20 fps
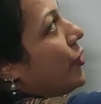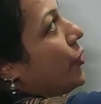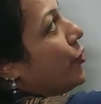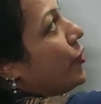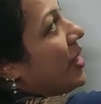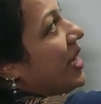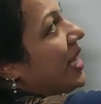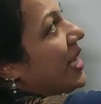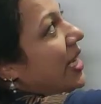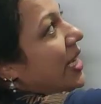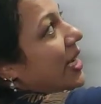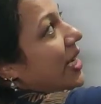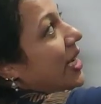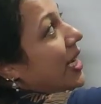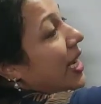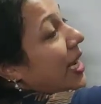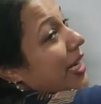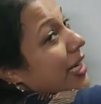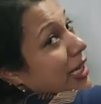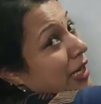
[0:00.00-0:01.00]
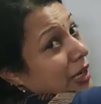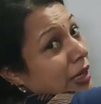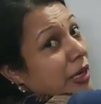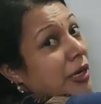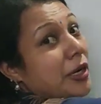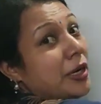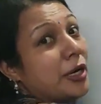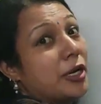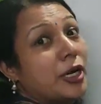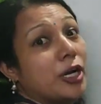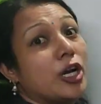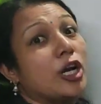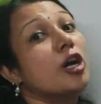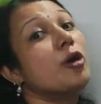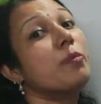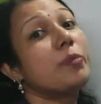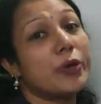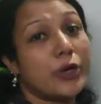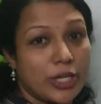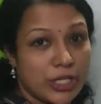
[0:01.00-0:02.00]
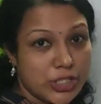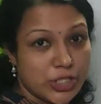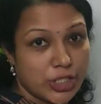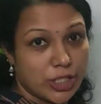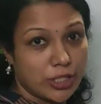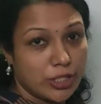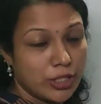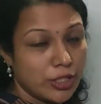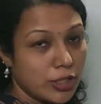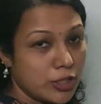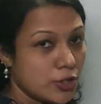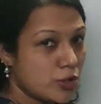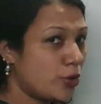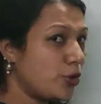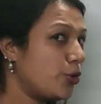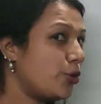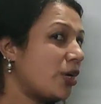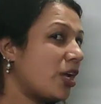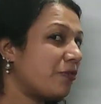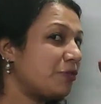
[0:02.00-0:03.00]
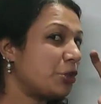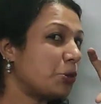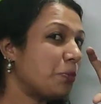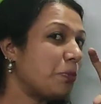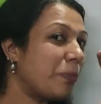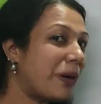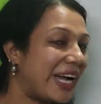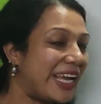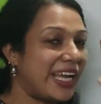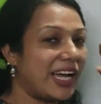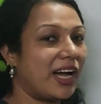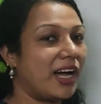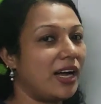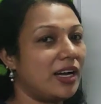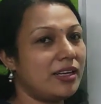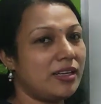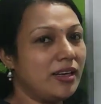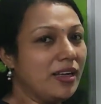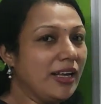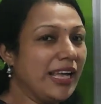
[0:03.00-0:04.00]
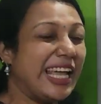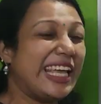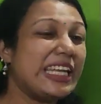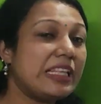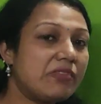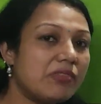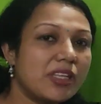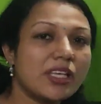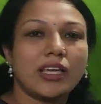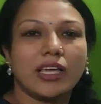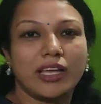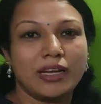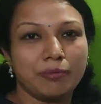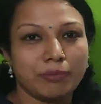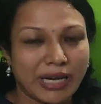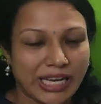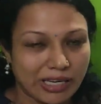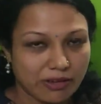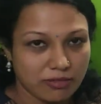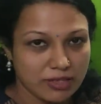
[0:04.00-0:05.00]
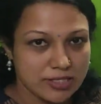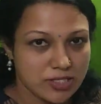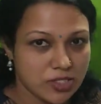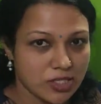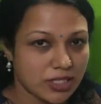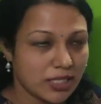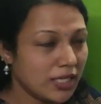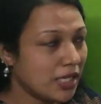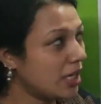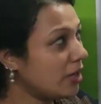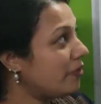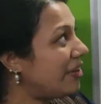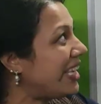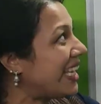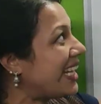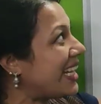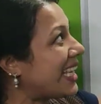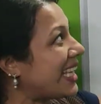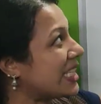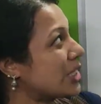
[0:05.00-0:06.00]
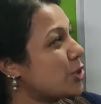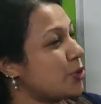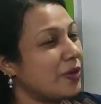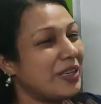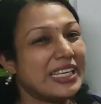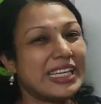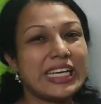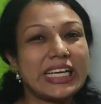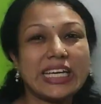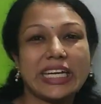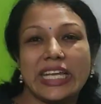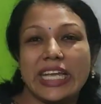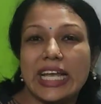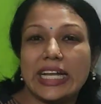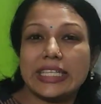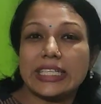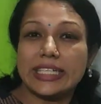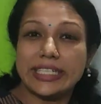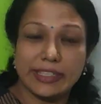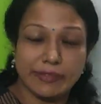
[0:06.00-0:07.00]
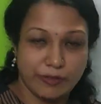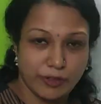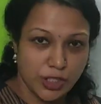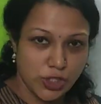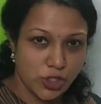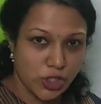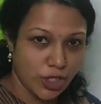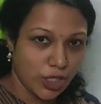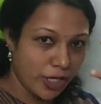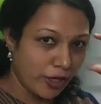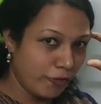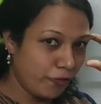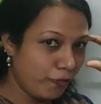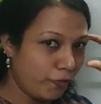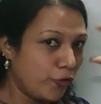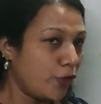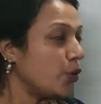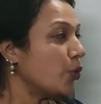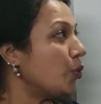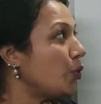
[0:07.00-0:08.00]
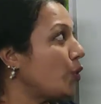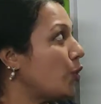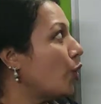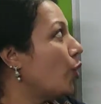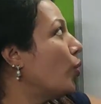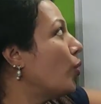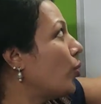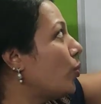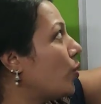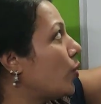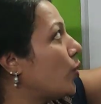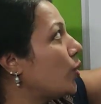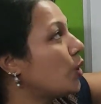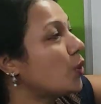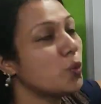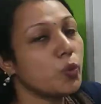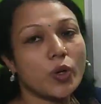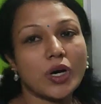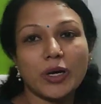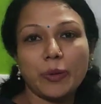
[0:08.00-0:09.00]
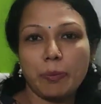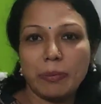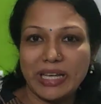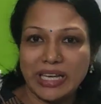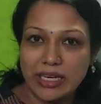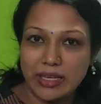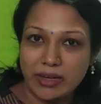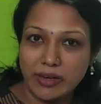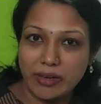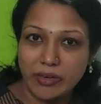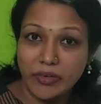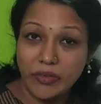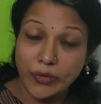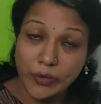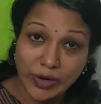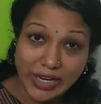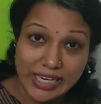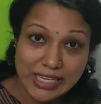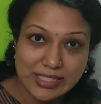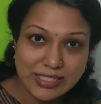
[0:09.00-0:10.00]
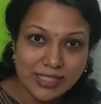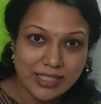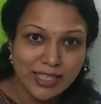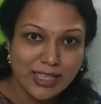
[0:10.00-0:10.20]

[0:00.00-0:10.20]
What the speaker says: Re and production. So you don't have to by heart anything in biology. We can actually create the definition if you know the word meaning, right?